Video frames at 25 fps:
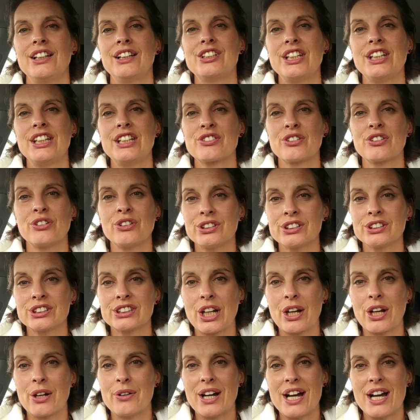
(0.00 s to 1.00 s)
she's
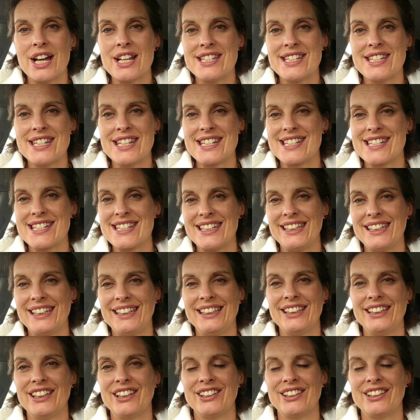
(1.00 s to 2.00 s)
also a
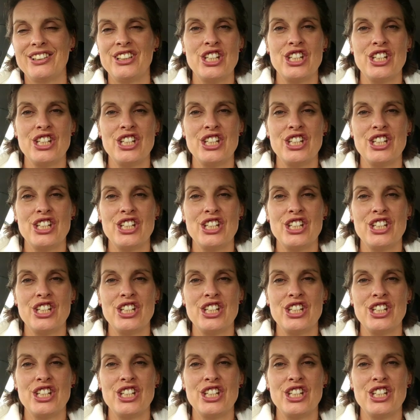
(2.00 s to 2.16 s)
Disney